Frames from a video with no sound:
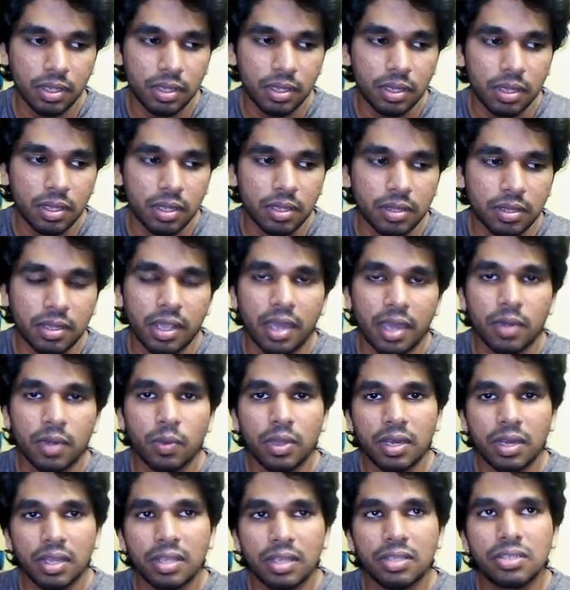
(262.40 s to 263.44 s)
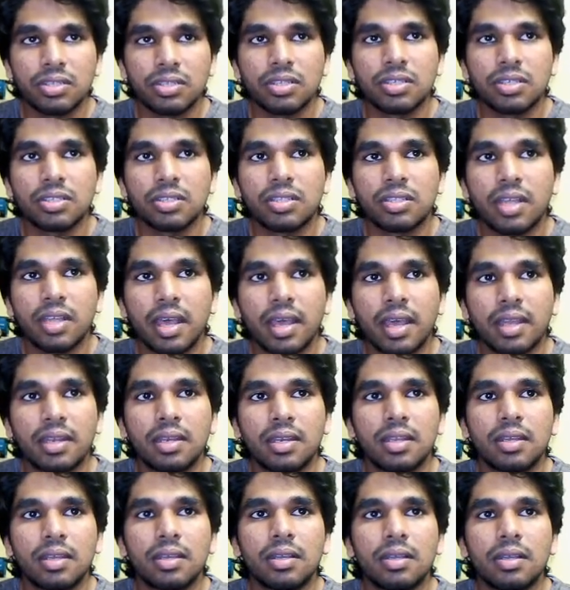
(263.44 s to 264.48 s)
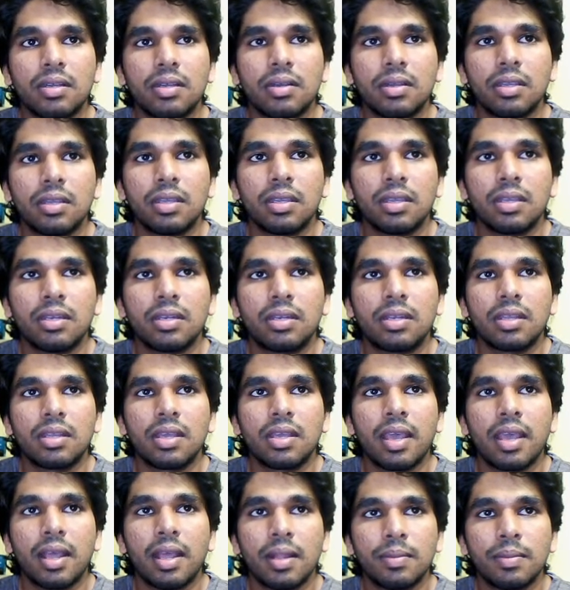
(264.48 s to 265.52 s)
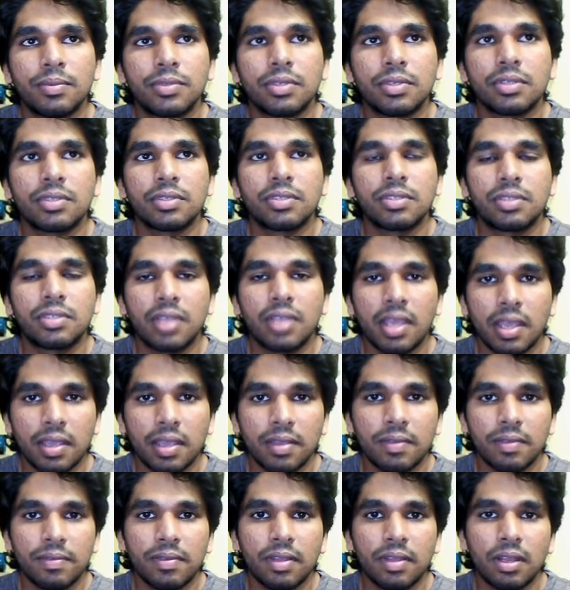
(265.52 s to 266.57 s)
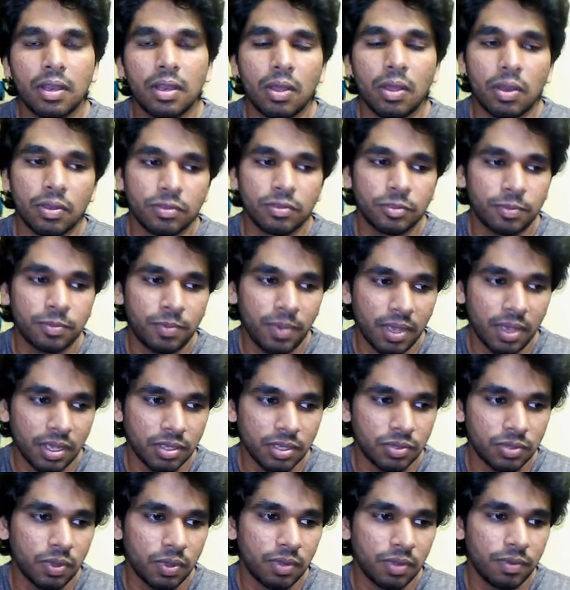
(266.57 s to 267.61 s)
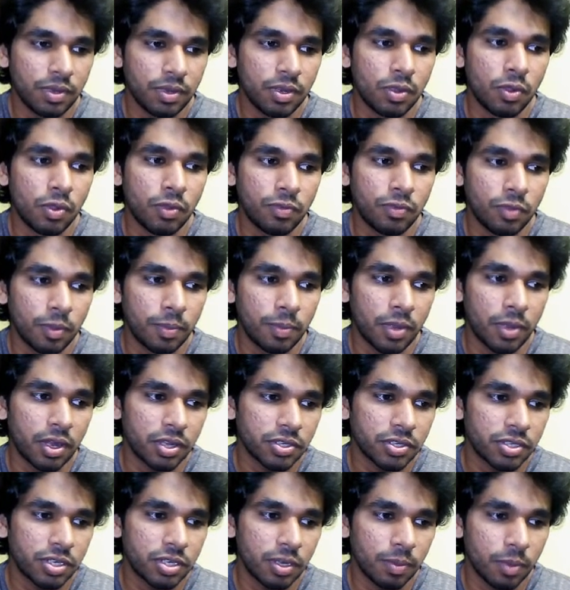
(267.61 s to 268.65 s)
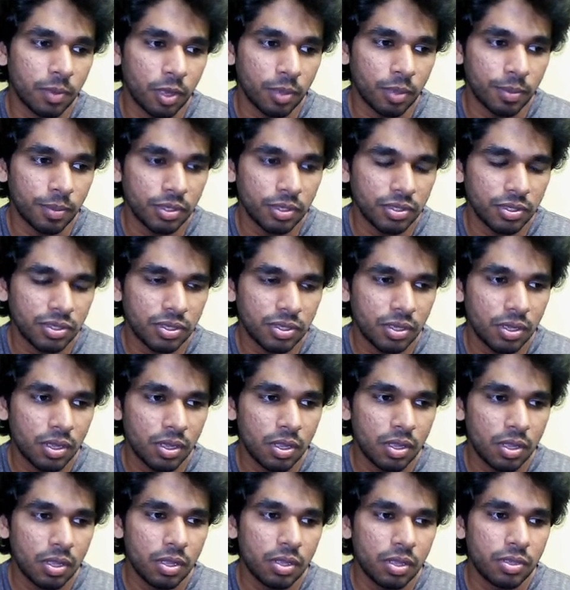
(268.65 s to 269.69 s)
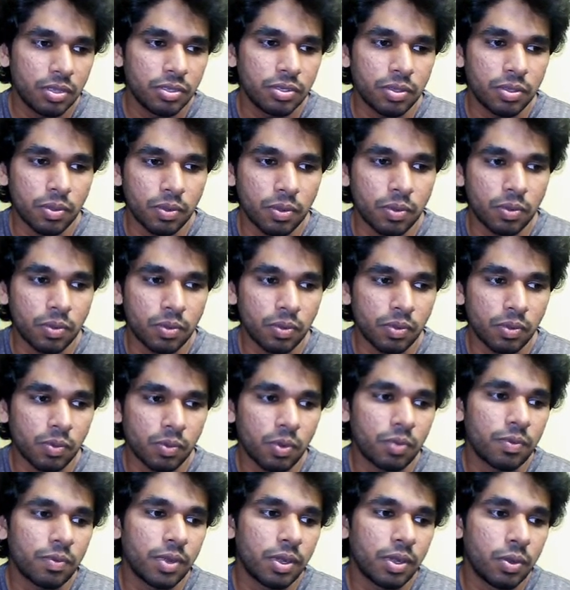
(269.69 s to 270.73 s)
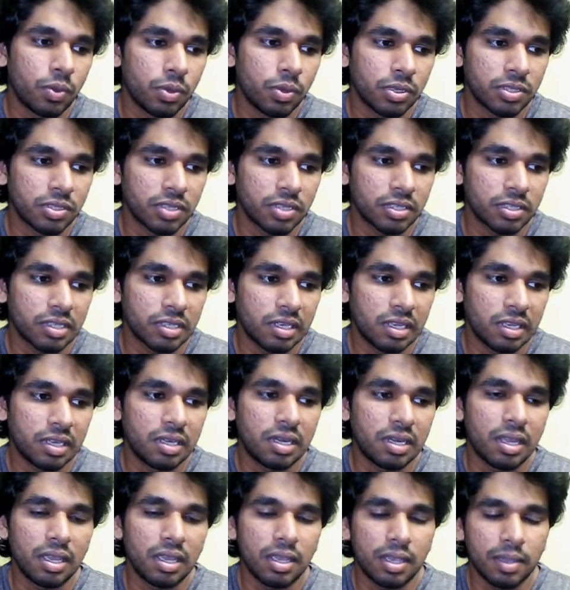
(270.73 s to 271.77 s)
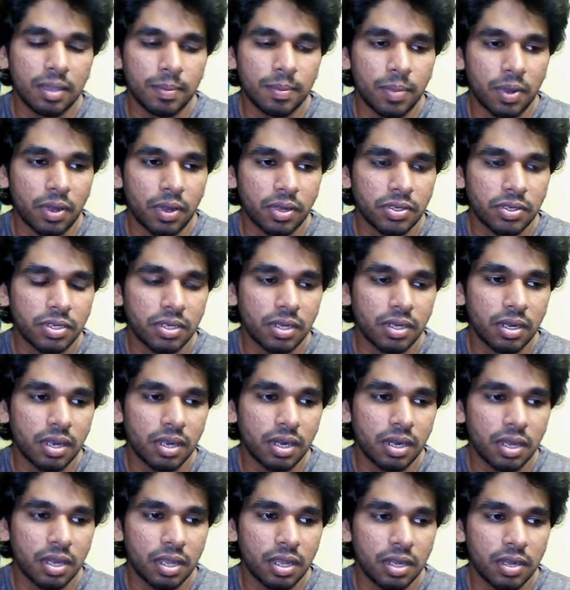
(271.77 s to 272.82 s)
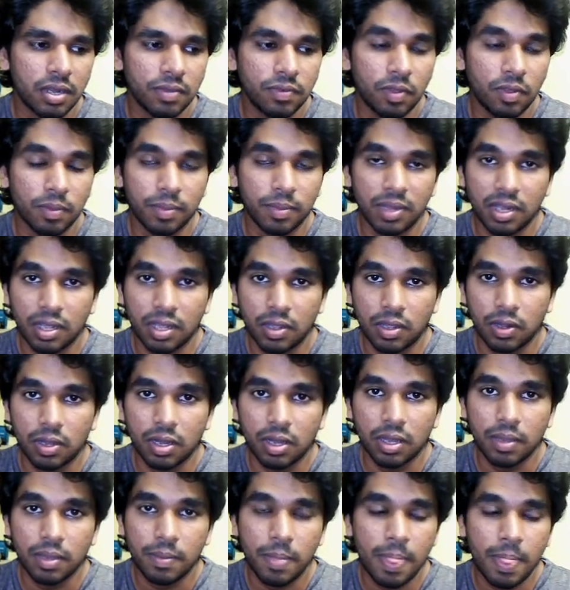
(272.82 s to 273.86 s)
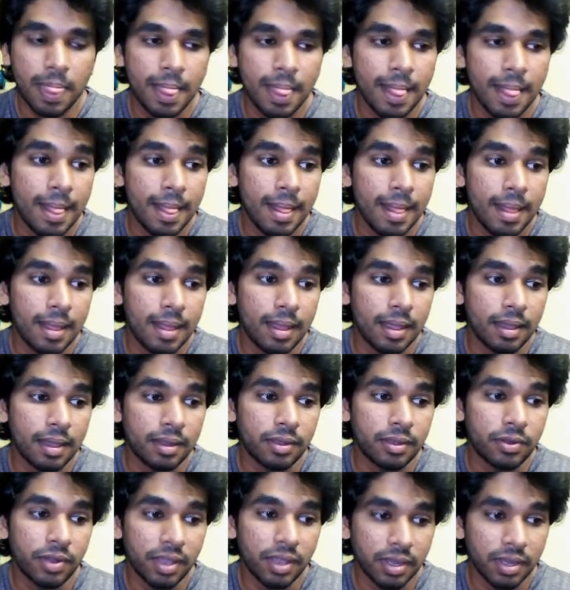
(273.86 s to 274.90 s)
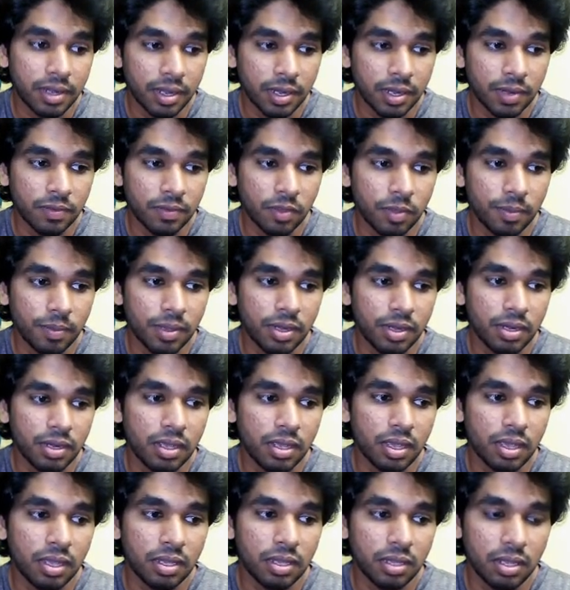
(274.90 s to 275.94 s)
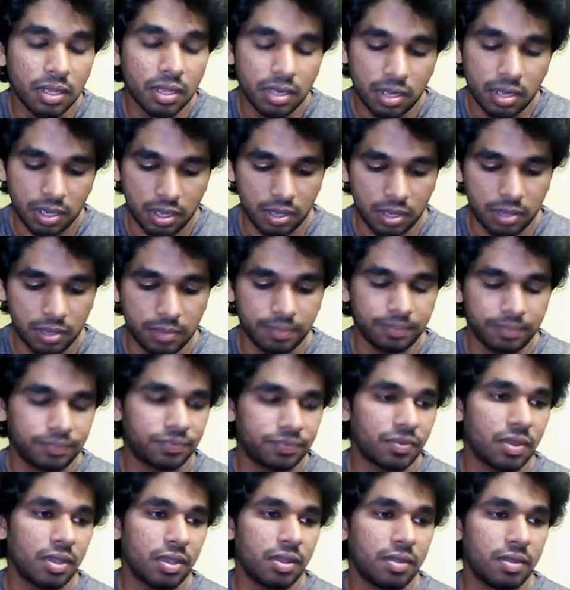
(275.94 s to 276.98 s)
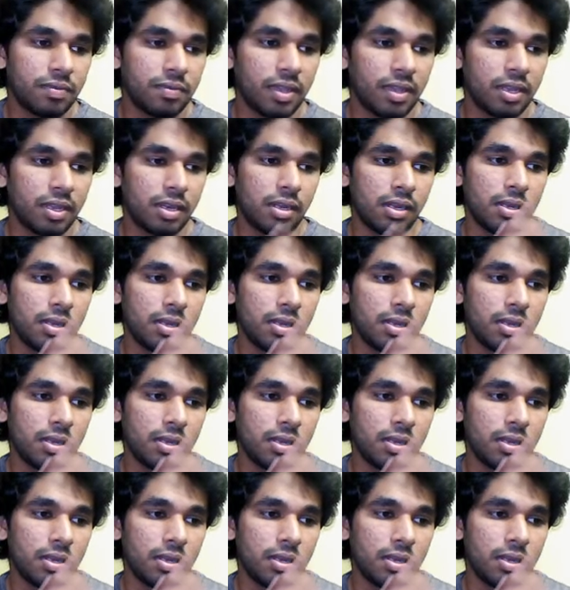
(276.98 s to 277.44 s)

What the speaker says: The advantage is that it helps us save a lot of space while we go for production deployments. So what we do is actually take a production container for Miniconda and create an environment, and then finally